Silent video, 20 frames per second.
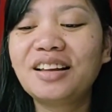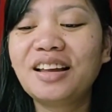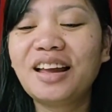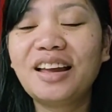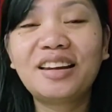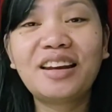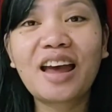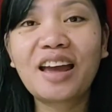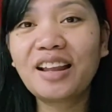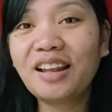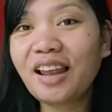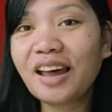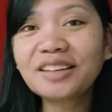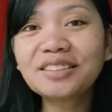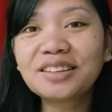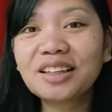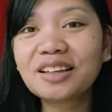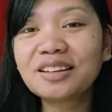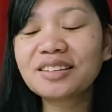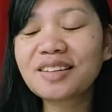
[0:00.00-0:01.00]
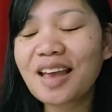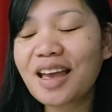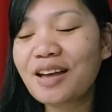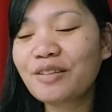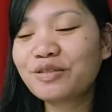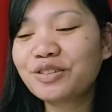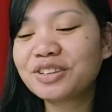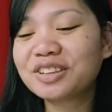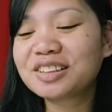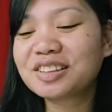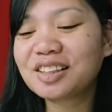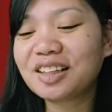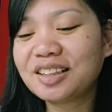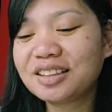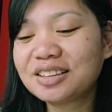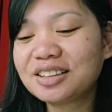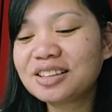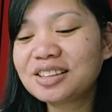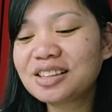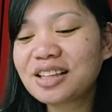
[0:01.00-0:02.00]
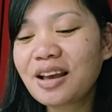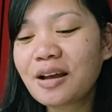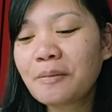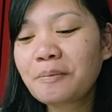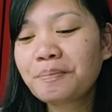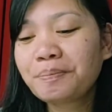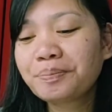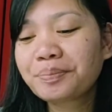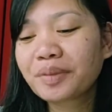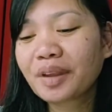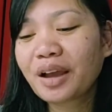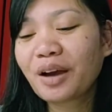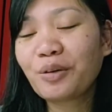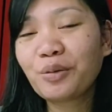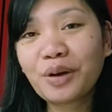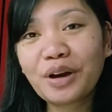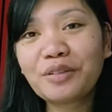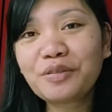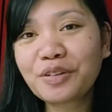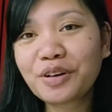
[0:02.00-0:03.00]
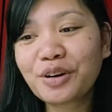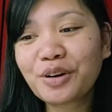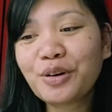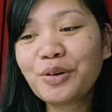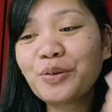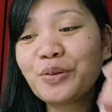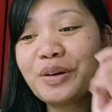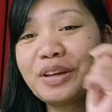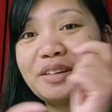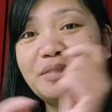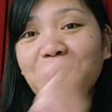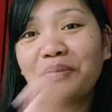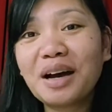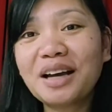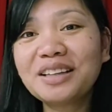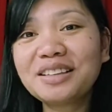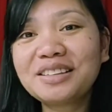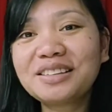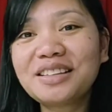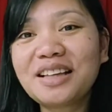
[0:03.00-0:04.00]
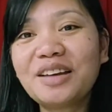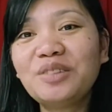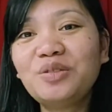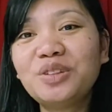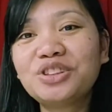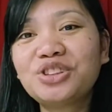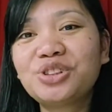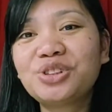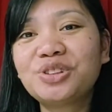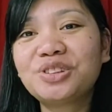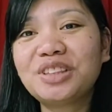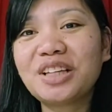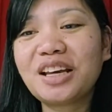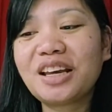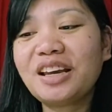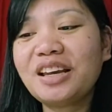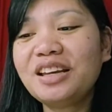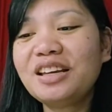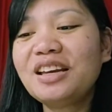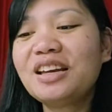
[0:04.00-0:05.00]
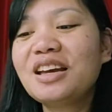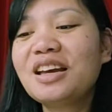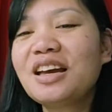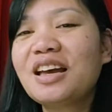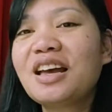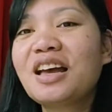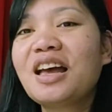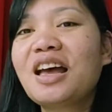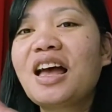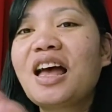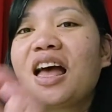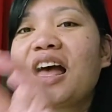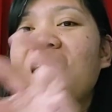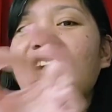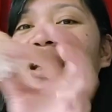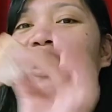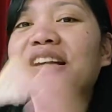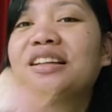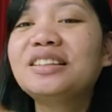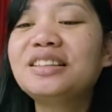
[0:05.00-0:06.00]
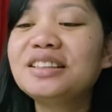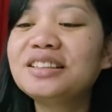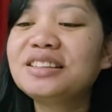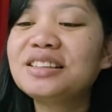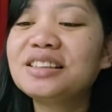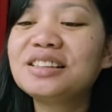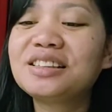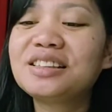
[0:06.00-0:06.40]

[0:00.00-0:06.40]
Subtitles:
And I liked it ever since. However, with my sandwich today, this